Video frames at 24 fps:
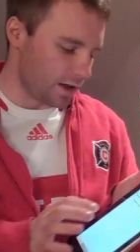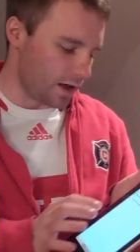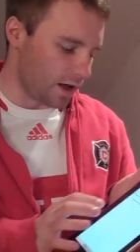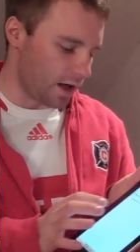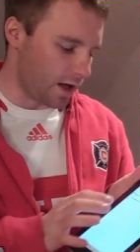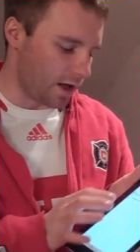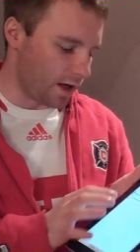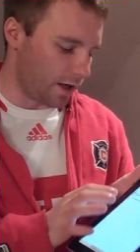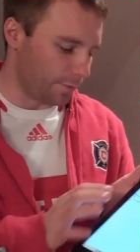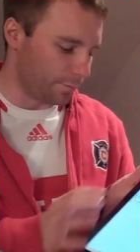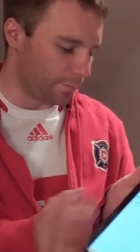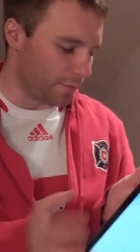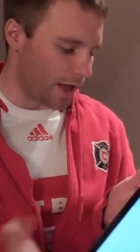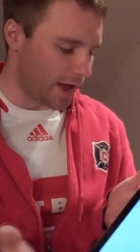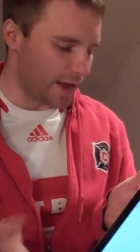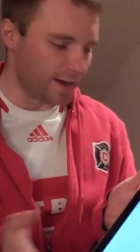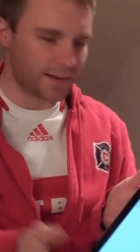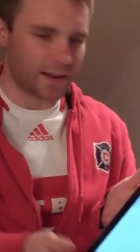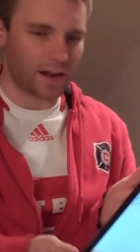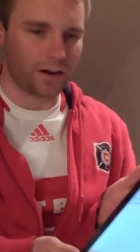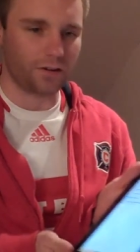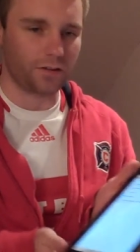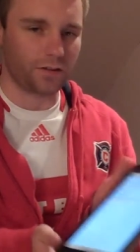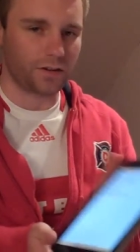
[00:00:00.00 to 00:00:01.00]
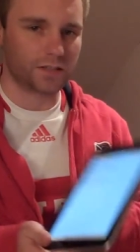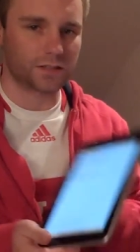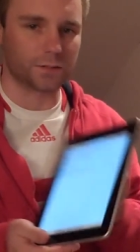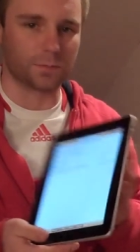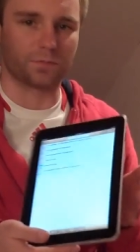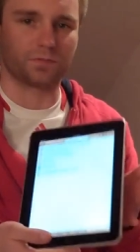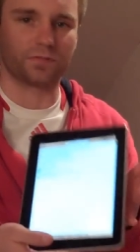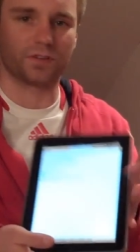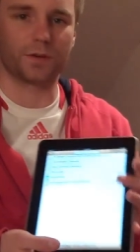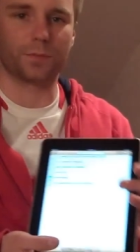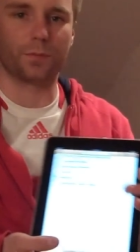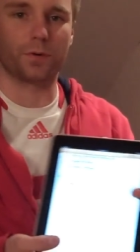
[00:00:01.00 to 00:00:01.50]
I downloaded
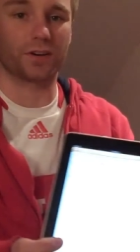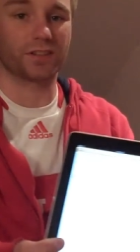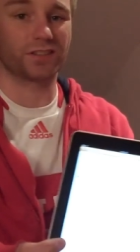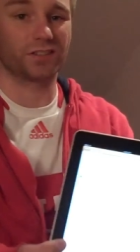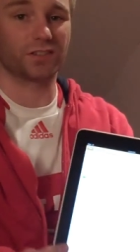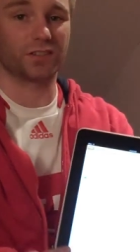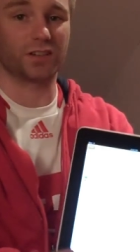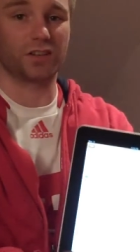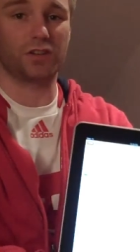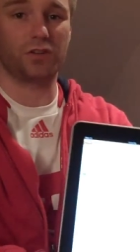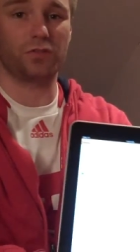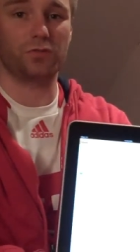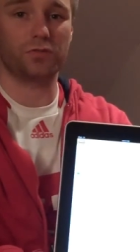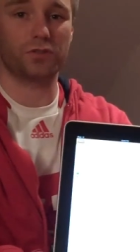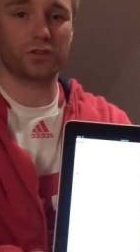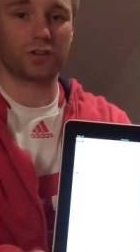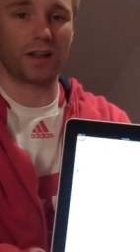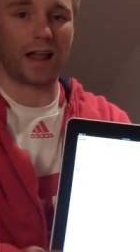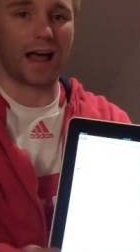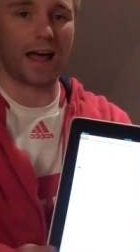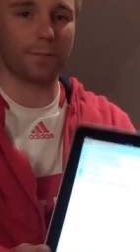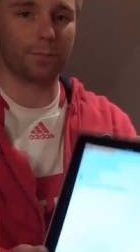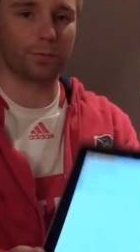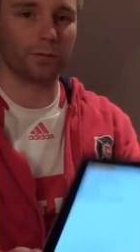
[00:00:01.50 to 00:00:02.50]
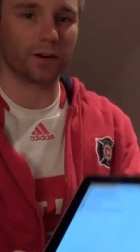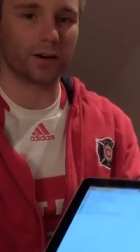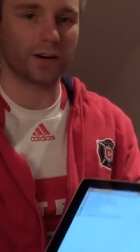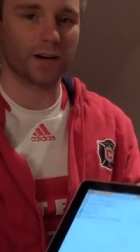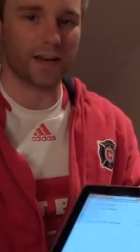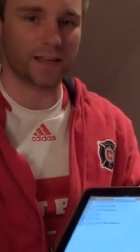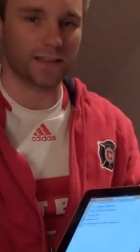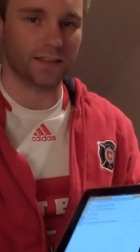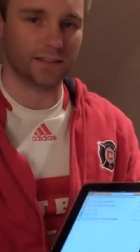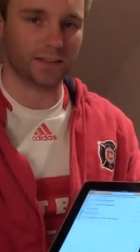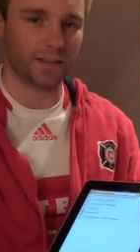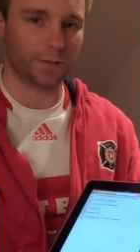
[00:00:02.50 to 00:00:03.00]
some free books. There's a huge
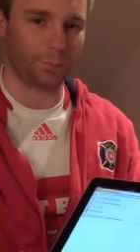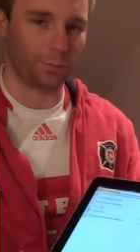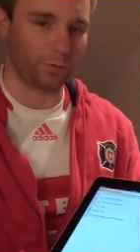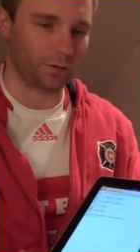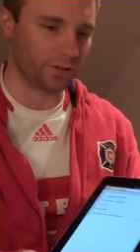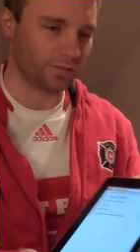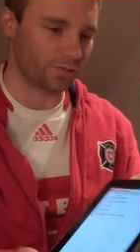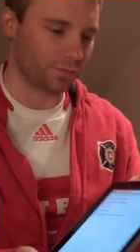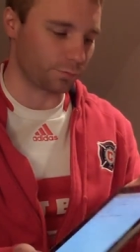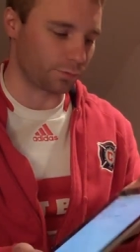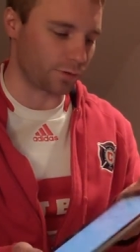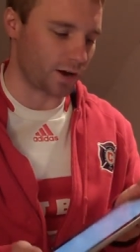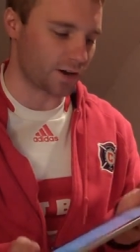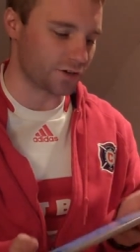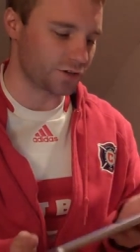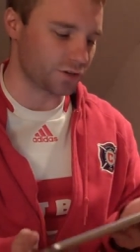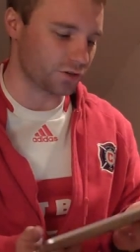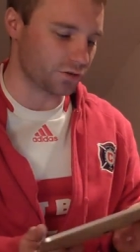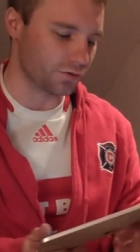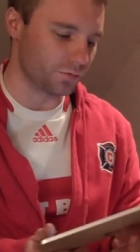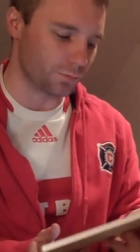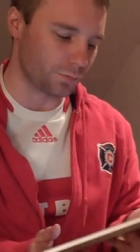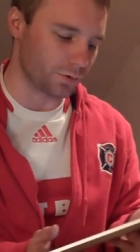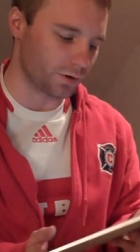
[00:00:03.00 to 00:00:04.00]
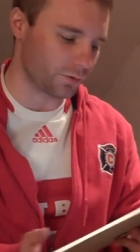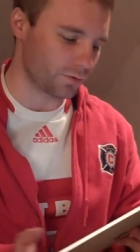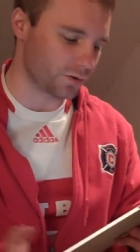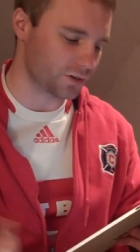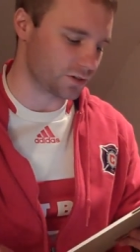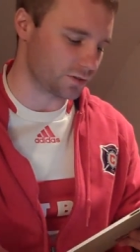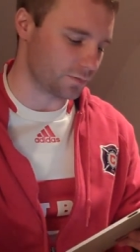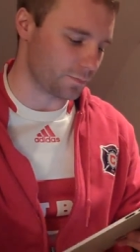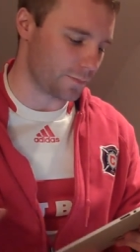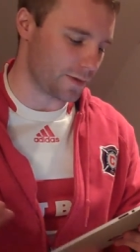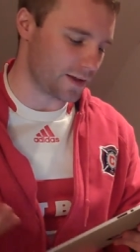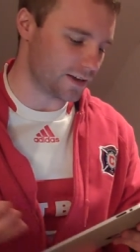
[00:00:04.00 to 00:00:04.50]
library. I think they pulled it from Project Gutenberg,
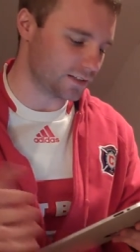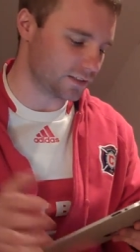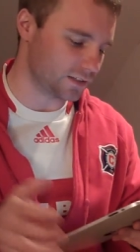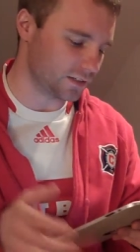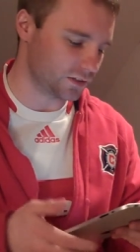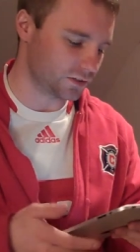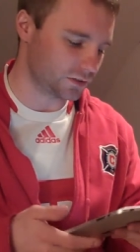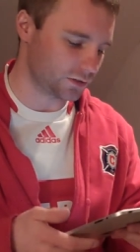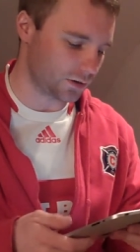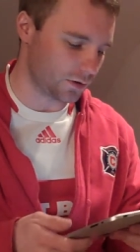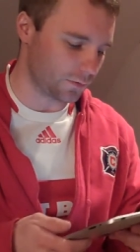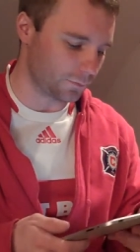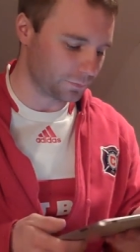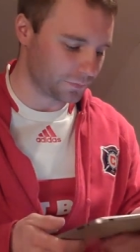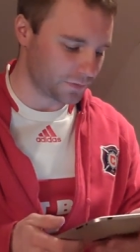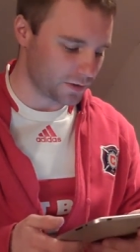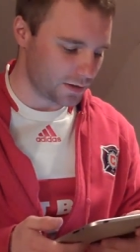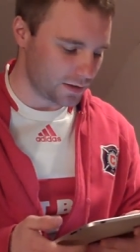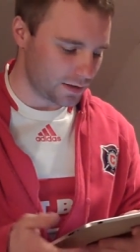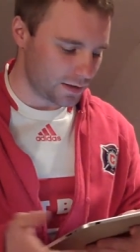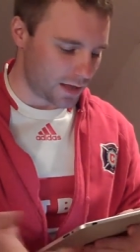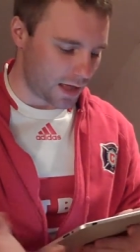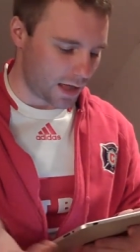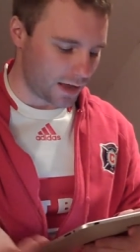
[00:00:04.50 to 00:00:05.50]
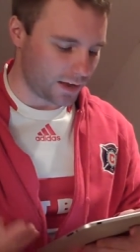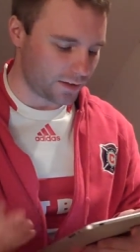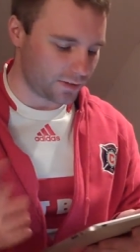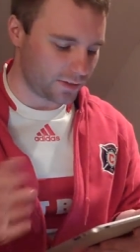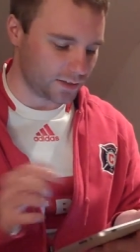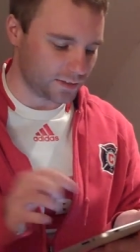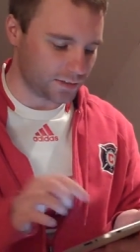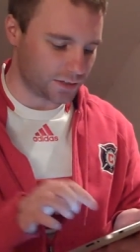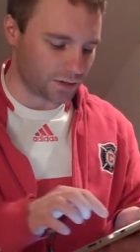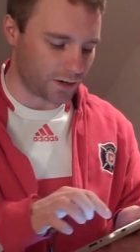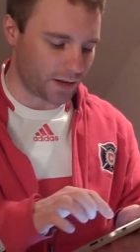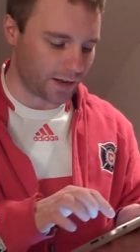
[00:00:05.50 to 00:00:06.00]
which is amazing. So I have
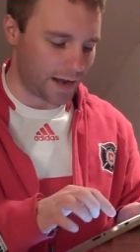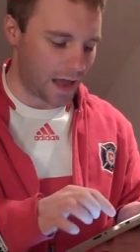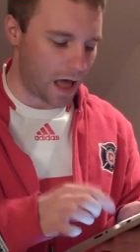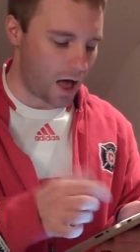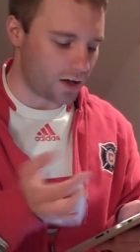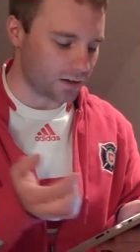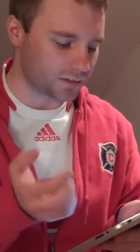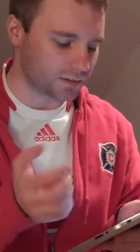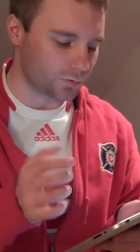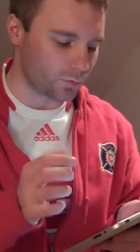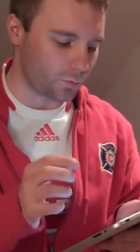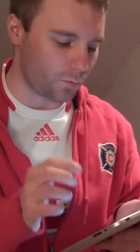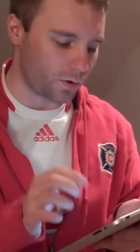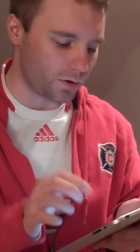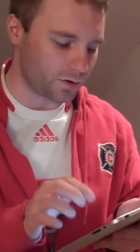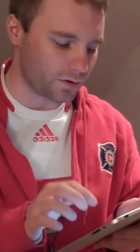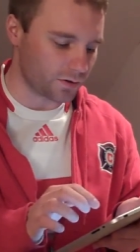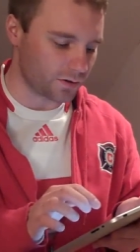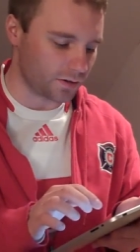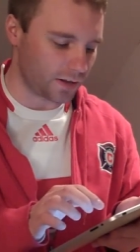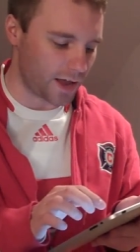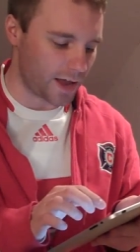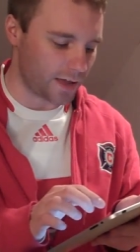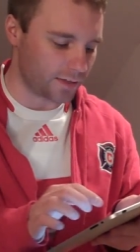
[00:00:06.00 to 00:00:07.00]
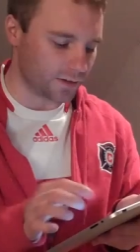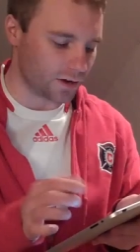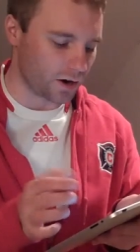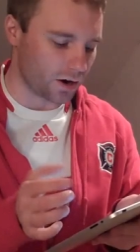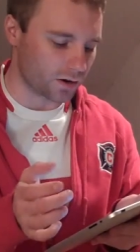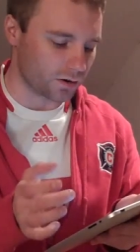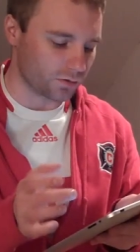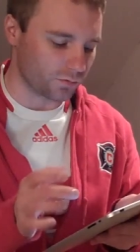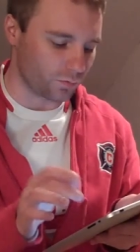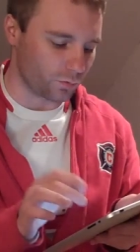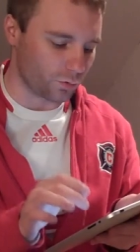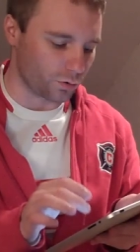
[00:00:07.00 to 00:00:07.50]
things here like Alice in Wonderland, The
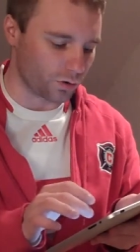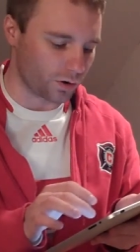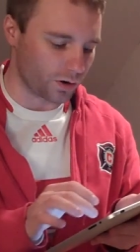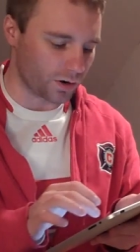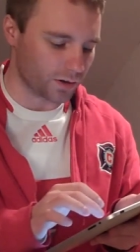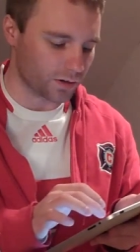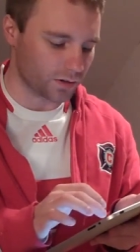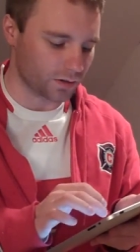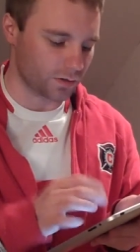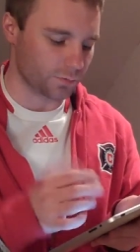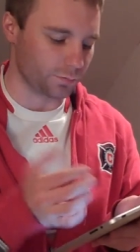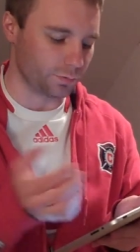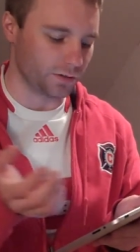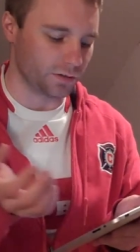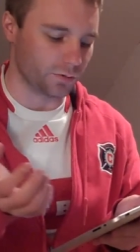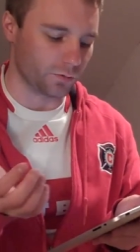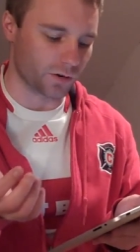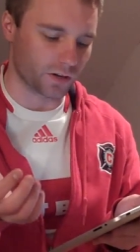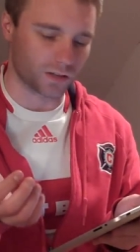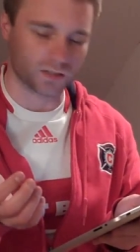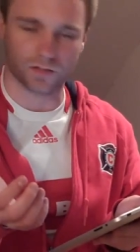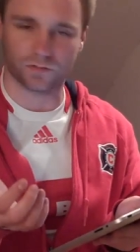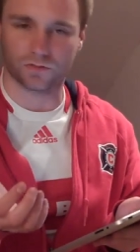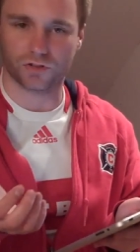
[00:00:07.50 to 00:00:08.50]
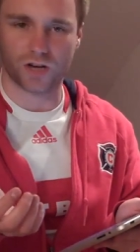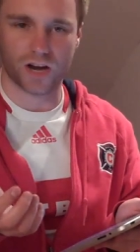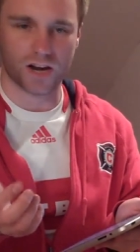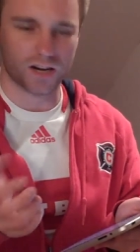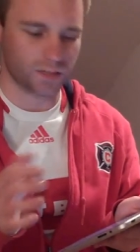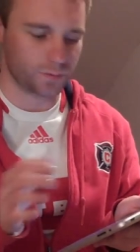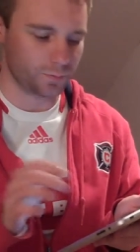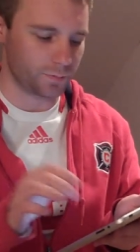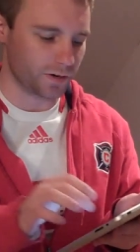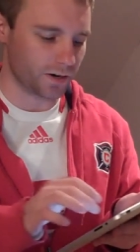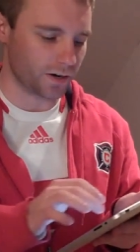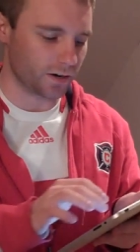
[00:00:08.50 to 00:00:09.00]
Art of War, the complete works of
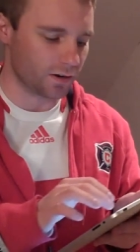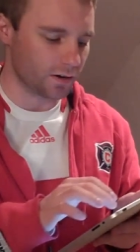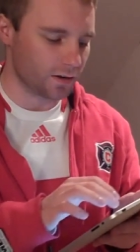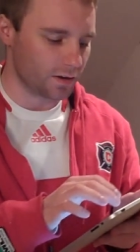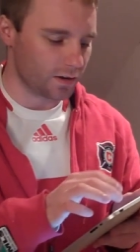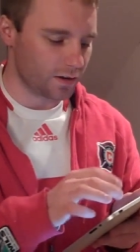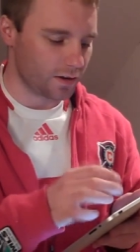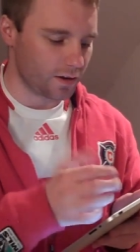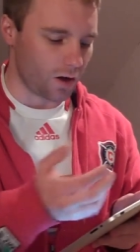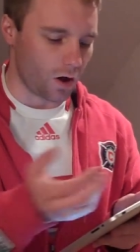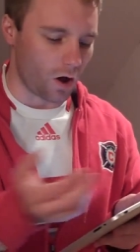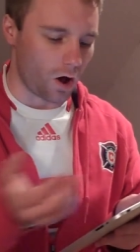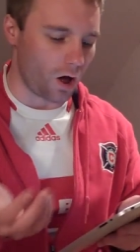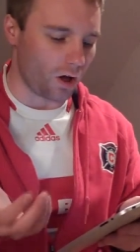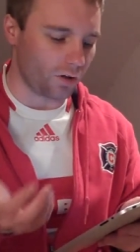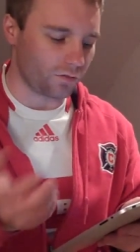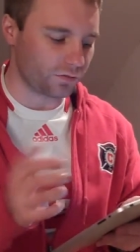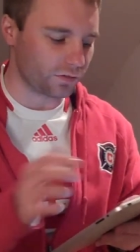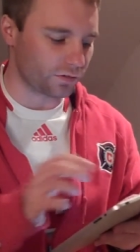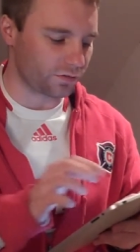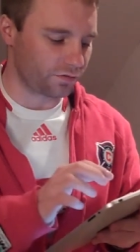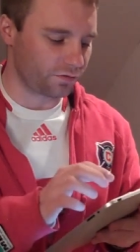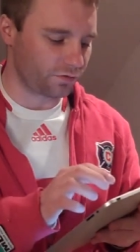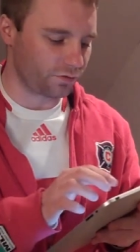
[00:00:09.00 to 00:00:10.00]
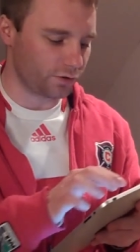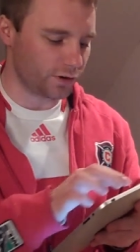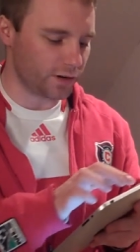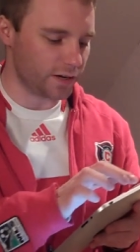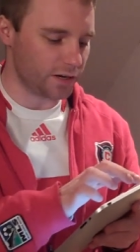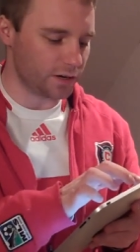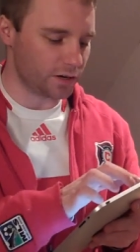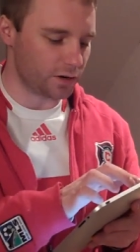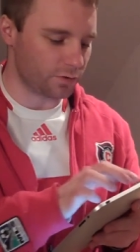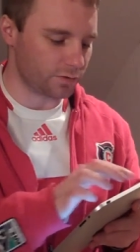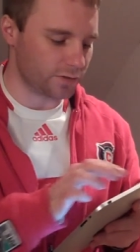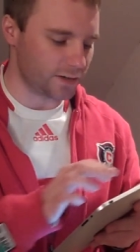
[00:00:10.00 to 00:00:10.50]
Shakespeare, all for
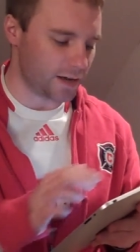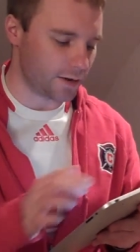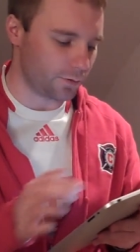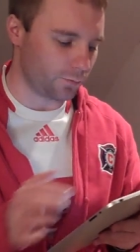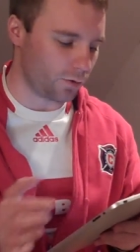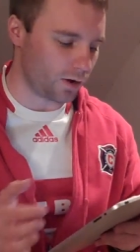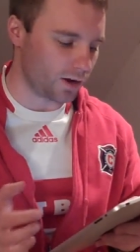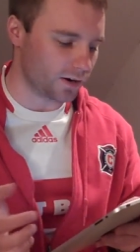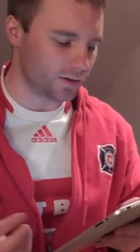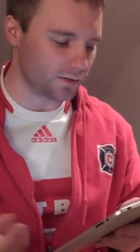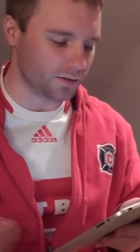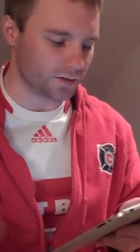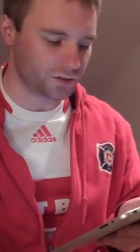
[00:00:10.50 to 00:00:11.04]
free, day one.